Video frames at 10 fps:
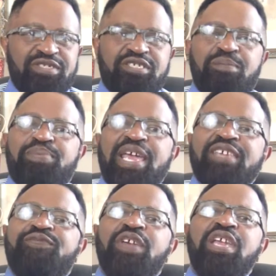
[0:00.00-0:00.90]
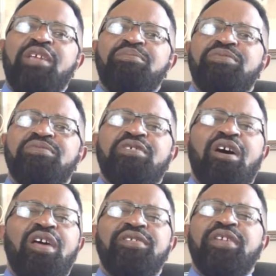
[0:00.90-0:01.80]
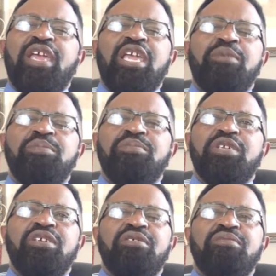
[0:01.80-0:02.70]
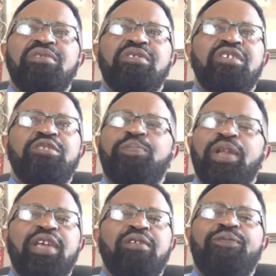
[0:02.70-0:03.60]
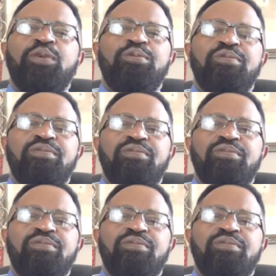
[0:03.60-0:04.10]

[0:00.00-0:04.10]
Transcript: To blaspheme God's name is playing a fool.